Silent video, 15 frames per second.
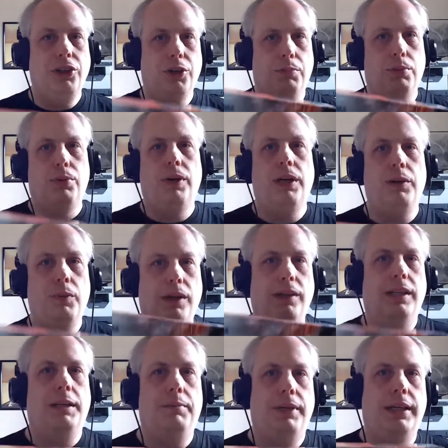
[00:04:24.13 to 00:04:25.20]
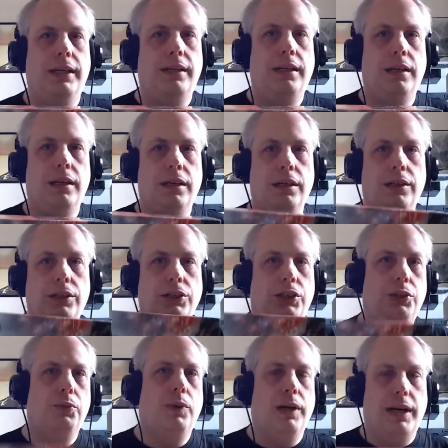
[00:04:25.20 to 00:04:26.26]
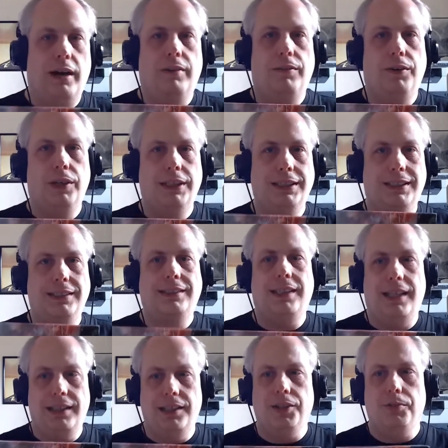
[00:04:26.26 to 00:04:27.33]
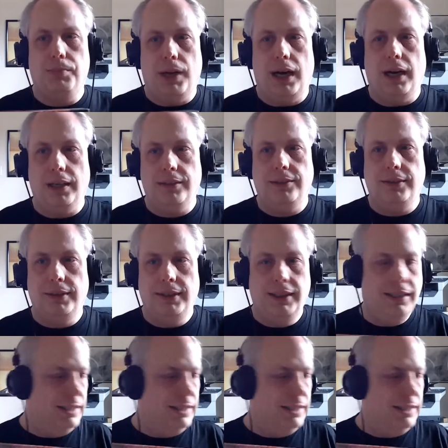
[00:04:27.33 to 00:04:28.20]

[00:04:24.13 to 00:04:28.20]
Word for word: You're pretty well limited to mm-hmm. whatever mm-hmm. is inside this box.